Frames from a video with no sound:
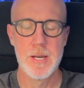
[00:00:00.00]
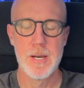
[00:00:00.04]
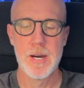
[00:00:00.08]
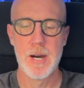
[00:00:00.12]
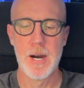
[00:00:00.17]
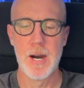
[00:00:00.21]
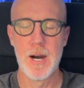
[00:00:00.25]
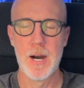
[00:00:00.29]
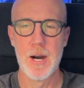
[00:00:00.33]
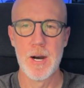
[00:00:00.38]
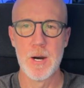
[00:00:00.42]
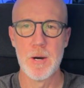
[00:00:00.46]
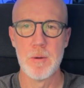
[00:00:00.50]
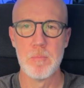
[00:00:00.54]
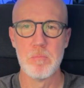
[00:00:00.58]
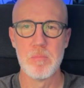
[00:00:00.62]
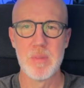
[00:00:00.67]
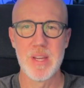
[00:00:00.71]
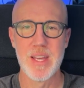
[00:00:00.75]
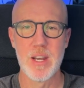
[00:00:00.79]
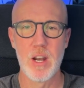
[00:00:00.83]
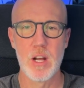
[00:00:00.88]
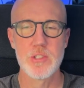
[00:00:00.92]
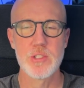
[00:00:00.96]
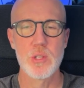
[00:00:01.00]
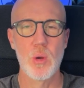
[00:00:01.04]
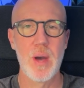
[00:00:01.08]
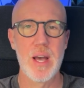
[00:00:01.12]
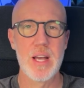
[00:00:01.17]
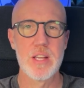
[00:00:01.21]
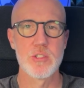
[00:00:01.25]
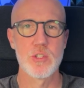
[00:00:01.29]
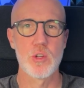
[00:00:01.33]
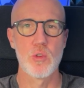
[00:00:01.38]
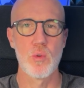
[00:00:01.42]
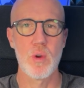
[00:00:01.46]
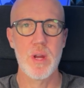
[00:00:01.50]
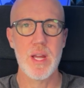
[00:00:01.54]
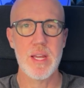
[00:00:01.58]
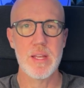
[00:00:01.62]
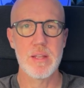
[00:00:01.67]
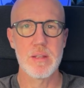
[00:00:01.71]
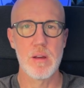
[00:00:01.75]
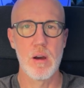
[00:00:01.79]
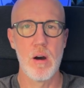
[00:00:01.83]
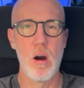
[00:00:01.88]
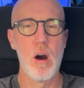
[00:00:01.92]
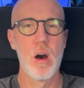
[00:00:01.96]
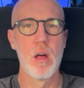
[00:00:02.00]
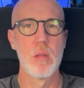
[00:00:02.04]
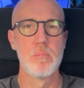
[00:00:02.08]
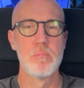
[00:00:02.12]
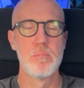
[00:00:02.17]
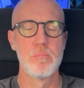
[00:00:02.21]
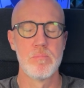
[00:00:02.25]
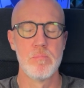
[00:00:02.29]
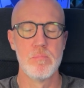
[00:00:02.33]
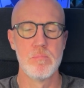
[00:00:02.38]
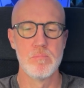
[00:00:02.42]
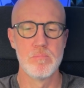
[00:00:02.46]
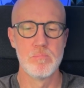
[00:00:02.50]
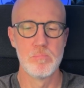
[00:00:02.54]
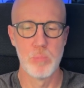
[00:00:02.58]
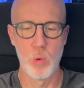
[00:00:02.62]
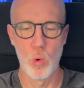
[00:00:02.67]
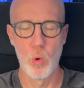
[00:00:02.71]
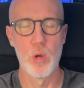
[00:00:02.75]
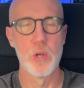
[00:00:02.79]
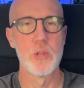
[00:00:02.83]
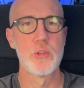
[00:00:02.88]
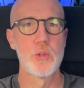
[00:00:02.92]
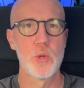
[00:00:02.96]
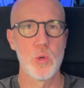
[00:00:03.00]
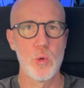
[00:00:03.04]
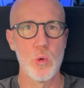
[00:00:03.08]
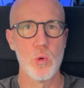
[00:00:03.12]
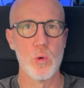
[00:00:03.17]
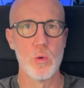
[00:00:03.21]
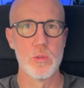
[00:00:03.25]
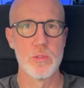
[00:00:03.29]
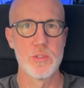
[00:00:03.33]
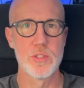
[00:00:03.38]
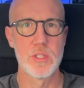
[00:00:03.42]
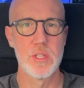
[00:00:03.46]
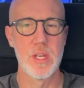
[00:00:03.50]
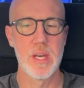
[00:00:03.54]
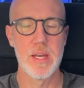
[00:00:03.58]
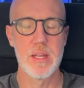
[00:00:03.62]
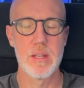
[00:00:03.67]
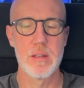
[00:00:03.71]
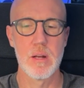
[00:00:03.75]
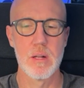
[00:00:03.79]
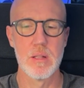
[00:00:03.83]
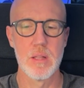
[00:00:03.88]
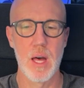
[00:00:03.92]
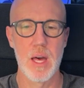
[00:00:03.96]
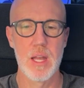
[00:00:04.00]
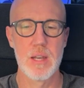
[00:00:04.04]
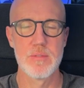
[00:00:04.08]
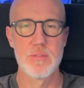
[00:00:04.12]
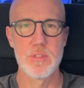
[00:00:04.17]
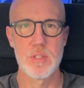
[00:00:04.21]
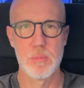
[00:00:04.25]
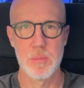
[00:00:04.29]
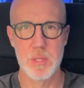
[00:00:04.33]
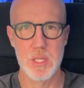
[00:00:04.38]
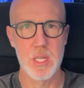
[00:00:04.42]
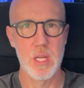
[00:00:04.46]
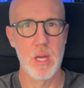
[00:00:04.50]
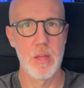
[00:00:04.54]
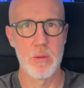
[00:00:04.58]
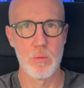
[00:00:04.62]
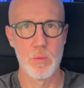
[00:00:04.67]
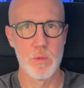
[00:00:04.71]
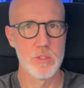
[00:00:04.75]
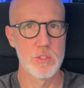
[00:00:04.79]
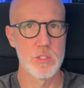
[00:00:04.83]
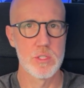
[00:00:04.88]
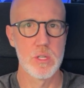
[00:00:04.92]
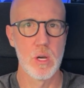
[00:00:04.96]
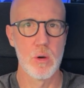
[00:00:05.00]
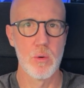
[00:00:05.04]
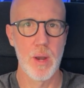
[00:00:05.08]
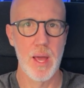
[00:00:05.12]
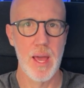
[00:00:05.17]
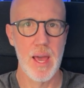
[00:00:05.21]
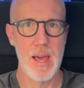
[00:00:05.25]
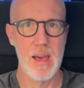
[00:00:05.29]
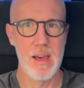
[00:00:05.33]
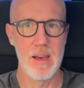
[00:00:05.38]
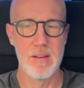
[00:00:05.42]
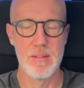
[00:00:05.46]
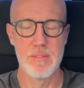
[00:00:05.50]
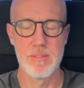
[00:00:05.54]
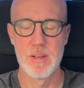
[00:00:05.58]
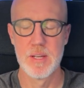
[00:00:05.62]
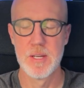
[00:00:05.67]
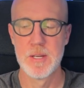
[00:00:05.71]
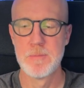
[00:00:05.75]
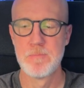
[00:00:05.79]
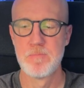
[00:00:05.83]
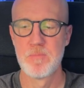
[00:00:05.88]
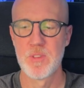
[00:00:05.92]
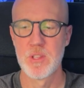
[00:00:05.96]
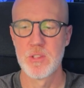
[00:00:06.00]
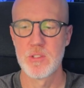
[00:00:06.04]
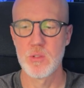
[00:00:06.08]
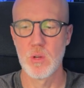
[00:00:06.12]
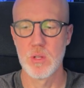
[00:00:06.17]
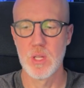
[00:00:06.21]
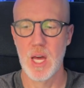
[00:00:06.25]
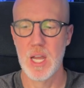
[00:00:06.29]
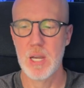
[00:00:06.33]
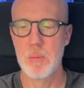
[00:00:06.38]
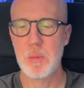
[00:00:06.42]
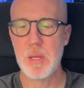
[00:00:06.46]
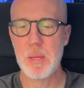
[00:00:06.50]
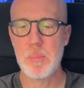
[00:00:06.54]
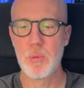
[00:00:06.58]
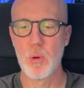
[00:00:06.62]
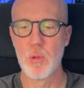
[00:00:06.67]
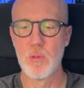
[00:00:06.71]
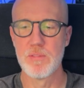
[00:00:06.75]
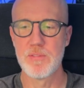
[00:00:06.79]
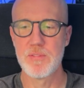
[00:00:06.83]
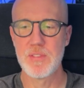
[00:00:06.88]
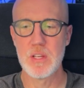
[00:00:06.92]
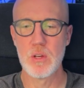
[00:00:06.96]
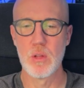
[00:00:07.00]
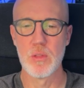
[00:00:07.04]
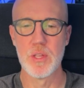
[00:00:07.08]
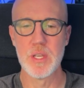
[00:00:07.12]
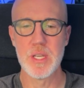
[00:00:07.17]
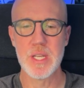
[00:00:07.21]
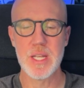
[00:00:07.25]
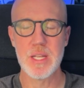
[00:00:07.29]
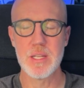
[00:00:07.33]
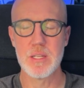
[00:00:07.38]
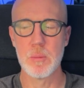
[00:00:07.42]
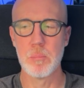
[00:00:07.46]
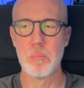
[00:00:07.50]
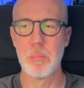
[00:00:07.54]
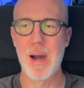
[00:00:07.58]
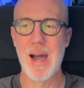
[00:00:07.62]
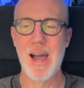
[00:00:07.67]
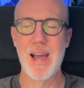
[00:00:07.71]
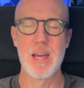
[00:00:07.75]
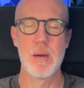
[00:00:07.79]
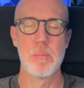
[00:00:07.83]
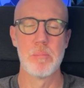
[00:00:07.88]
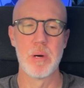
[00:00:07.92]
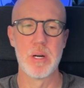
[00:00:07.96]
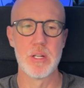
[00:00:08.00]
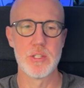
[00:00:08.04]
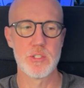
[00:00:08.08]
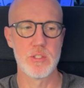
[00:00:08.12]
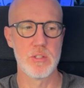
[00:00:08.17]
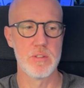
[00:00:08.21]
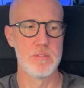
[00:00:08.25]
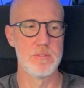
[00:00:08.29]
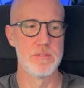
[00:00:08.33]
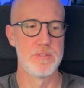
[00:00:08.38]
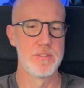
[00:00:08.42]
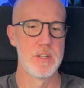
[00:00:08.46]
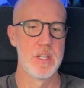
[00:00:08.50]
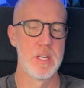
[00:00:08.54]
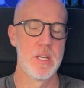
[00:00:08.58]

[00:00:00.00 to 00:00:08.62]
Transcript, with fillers: Um, it also has great onboard tools that a lot of some of the other ones don't have. So a lot of people feel the need to buy a bunch of